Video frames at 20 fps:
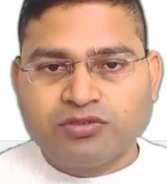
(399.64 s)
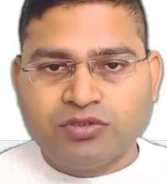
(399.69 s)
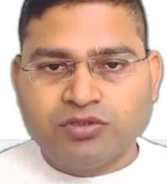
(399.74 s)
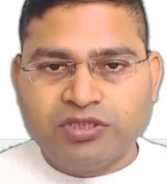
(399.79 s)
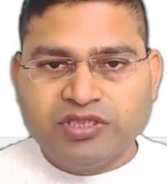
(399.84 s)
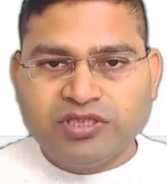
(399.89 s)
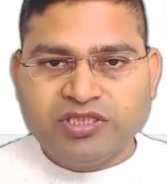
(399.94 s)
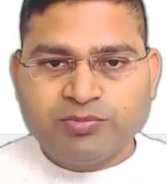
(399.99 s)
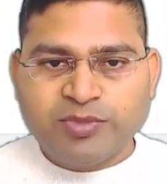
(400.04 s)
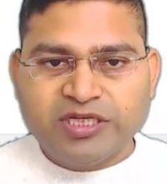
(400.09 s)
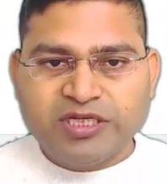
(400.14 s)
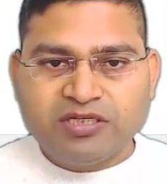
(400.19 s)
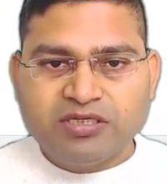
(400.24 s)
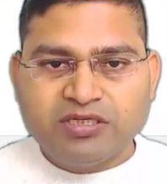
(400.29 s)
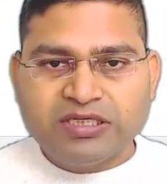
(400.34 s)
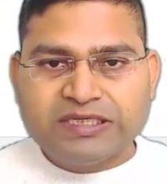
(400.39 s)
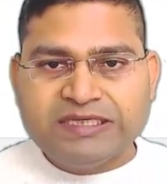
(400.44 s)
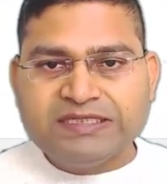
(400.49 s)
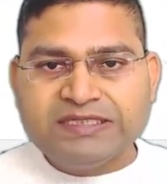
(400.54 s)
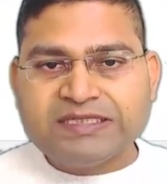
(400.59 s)
So in this
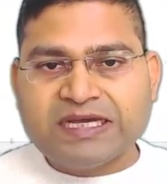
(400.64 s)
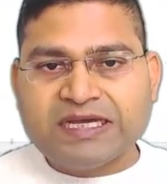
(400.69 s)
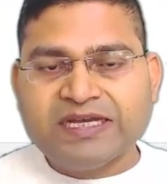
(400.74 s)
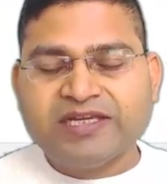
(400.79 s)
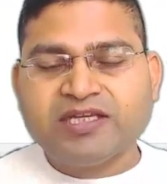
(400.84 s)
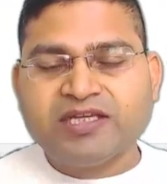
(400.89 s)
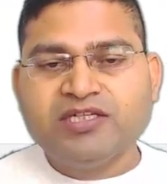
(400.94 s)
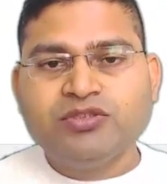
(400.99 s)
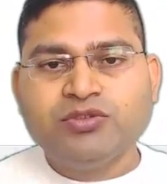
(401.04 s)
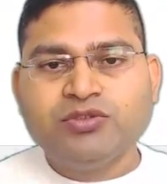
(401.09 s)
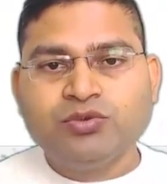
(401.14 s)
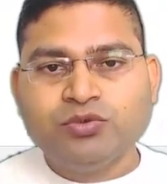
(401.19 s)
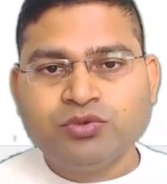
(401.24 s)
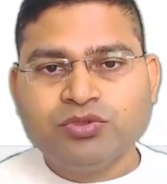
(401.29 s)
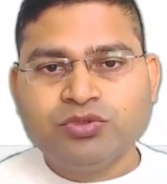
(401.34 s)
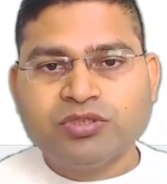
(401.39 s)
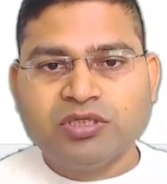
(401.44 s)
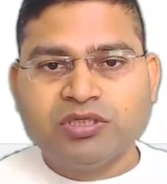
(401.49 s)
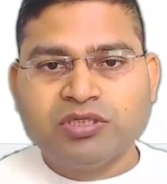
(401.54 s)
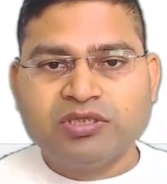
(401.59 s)
particular case, I can
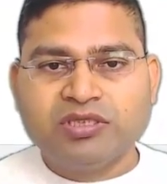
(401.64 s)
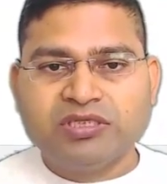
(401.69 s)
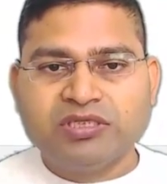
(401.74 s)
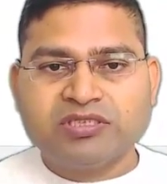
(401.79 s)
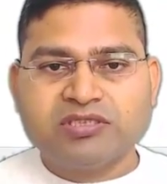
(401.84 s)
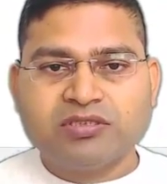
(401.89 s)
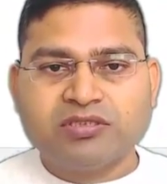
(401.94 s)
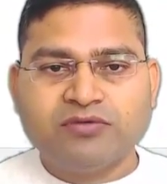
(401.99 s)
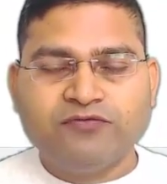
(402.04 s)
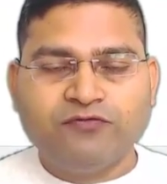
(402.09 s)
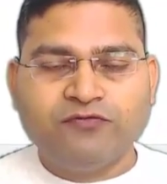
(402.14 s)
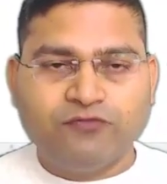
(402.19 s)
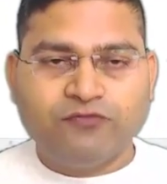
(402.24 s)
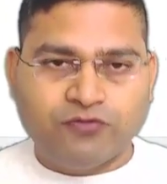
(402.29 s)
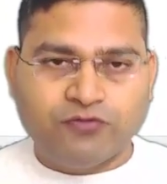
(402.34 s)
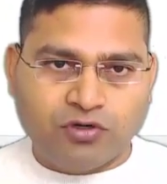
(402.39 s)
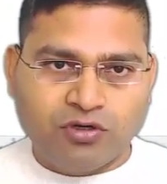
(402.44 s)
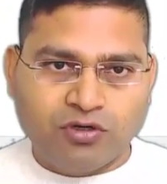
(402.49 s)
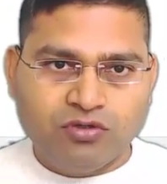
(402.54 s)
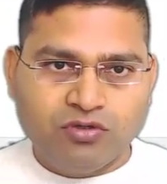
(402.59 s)
use this
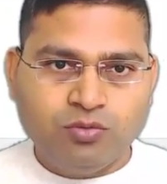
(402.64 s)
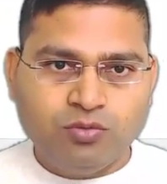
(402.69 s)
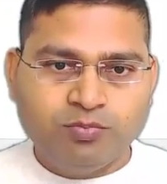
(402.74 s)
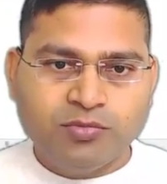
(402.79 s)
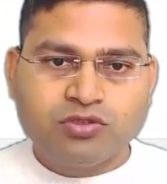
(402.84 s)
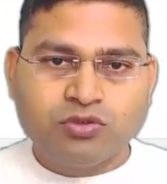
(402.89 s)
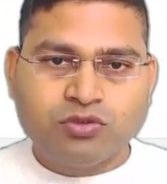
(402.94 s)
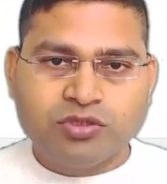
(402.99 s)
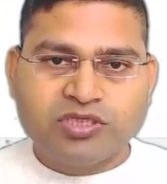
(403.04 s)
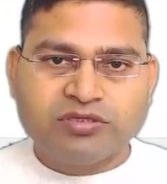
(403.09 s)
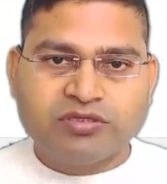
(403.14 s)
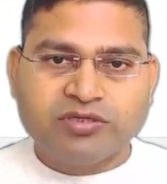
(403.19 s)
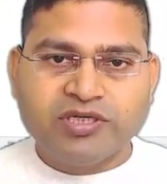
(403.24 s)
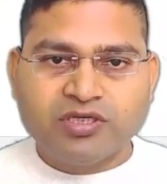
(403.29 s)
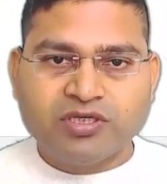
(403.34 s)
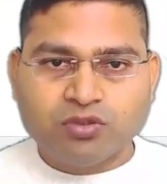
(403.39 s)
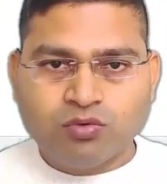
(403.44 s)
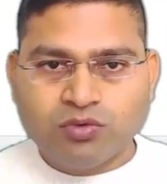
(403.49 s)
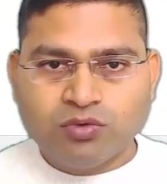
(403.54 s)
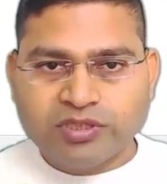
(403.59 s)
for loop to
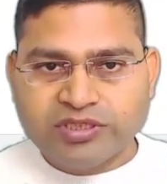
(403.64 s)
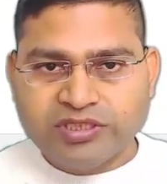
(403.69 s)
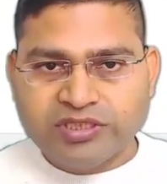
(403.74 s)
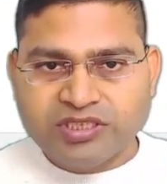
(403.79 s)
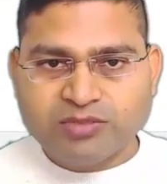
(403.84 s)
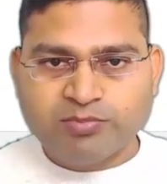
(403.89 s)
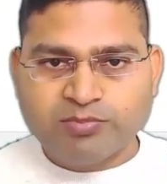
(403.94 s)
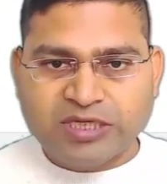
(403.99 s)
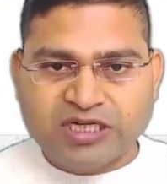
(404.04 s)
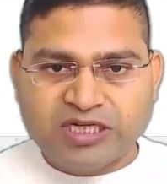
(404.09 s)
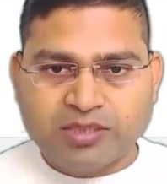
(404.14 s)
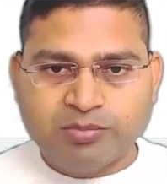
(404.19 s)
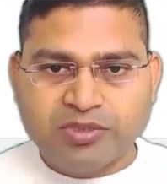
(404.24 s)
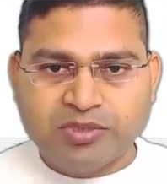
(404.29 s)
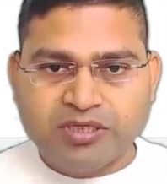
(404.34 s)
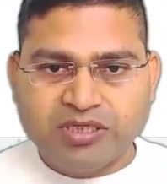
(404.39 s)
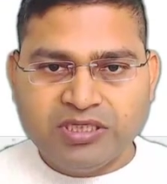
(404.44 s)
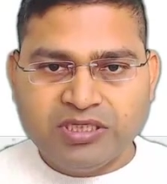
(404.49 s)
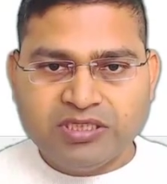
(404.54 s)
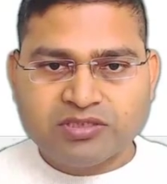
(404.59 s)
iterate over these multiple
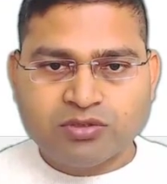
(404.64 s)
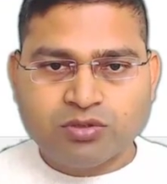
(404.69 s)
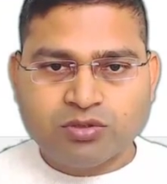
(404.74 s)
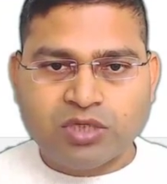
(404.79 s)
lists.